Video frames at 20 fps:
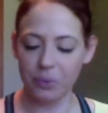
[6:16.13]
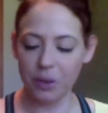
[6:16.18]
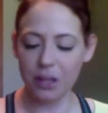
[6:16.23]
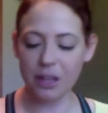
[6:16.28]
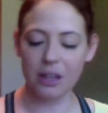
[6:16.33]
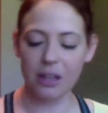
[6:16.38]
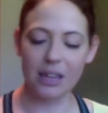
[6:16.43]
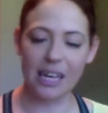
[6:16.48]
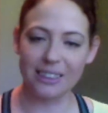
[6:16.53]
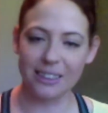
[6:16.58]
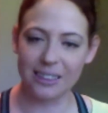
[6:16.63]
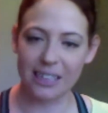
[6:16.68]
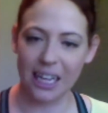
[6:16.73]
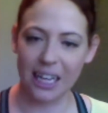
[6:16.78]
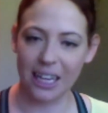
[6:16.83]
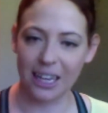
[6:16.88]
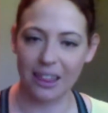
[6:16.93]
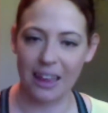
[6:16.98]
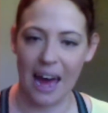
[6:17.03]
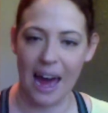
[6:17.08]
let's
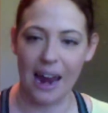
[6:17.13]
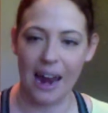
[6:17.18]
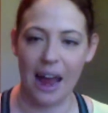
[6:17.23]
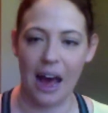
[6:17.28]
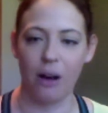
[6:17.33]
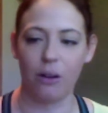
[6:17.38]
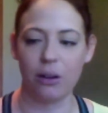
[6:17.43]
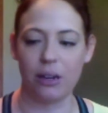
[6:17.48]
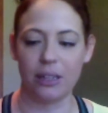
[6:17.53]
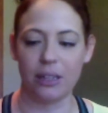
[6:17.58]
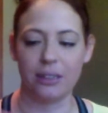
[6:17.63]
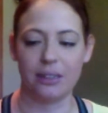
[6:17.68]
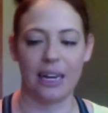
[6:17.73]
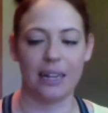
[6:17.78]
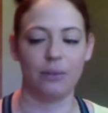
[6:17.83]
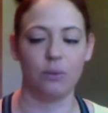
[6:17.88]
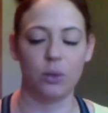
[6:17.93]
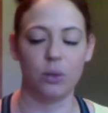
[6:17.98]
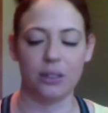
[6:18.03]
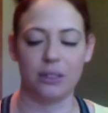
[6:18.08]
take that out because that
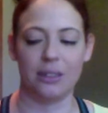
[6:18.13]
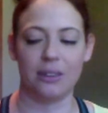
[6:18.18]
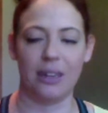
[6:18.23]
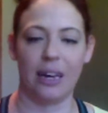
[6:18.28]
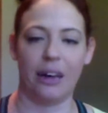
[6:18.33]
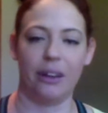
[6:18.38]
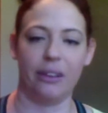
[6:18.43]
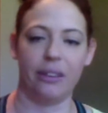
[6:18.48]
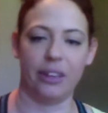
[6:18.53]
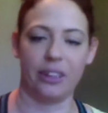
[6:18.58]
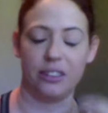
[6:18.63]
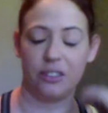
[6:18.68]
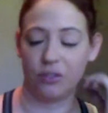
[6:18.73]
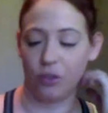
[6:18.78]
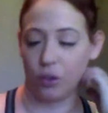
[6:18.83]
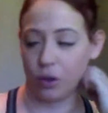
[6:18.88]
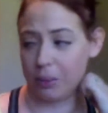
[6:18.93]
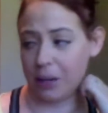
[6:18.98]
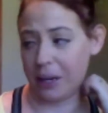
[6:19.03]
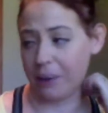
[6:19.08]
wasn't the healthiest
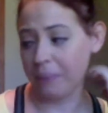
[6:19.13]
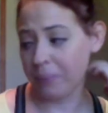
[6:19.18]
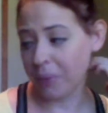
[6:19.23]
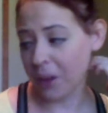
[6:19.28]
for me.